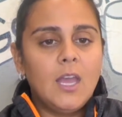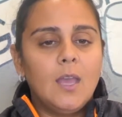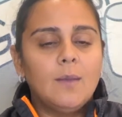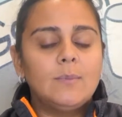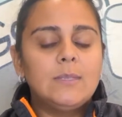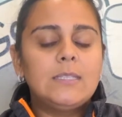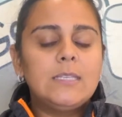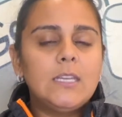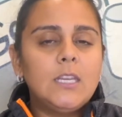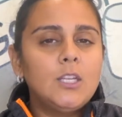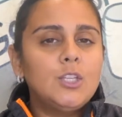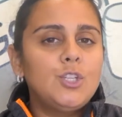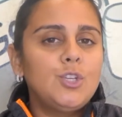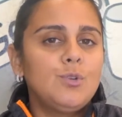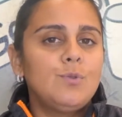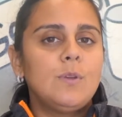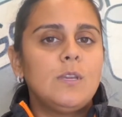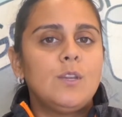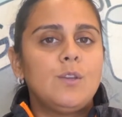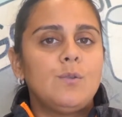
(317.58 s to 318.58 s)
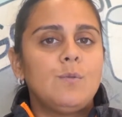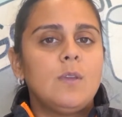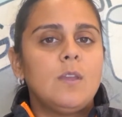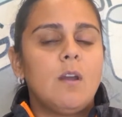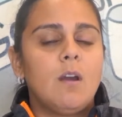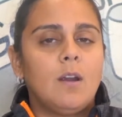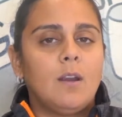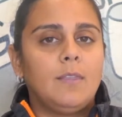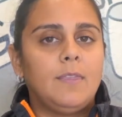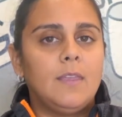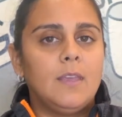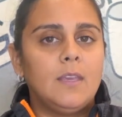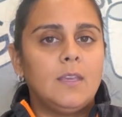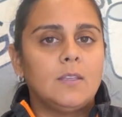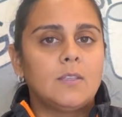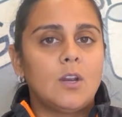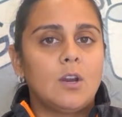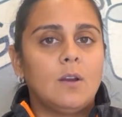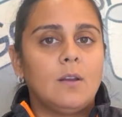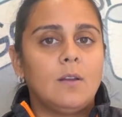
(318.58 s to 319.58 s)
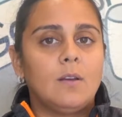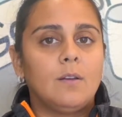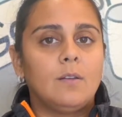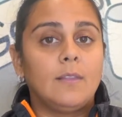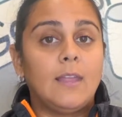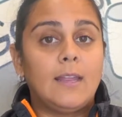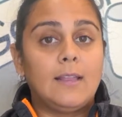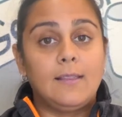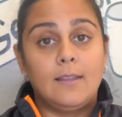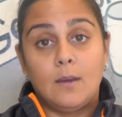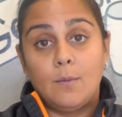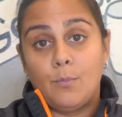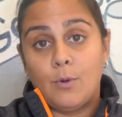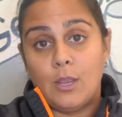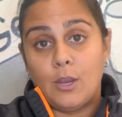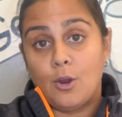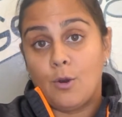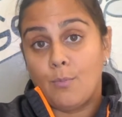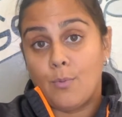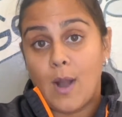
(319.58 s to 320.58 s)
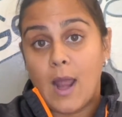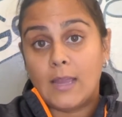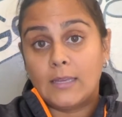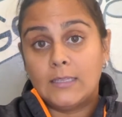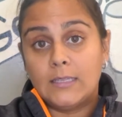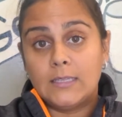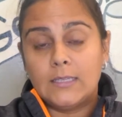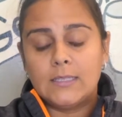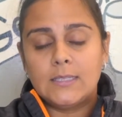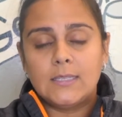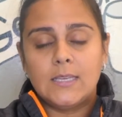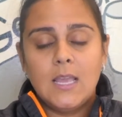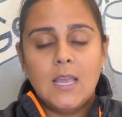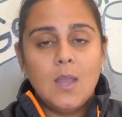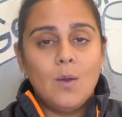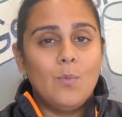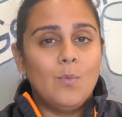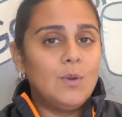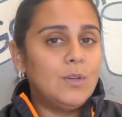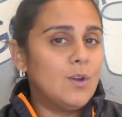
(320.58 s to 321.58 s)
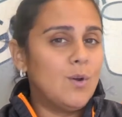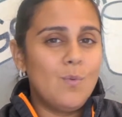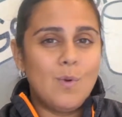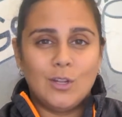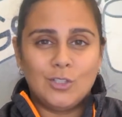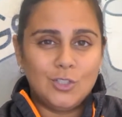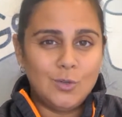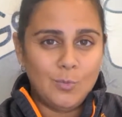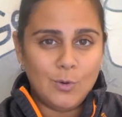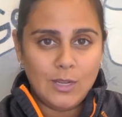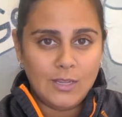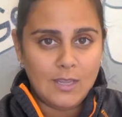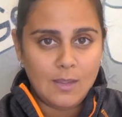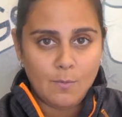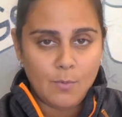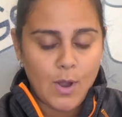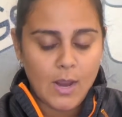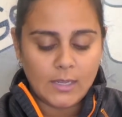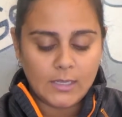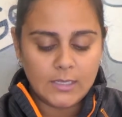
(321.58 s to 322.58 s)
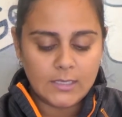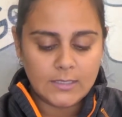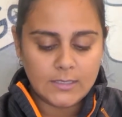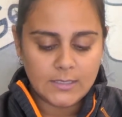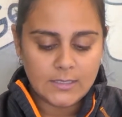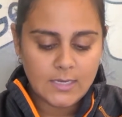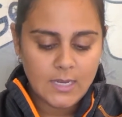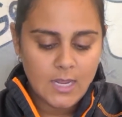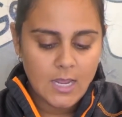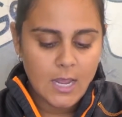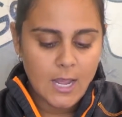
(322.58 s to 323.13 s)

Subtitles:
Sticky, chewy, gooey, hard things are likely to break your brackets. We don't want you breaking brackets.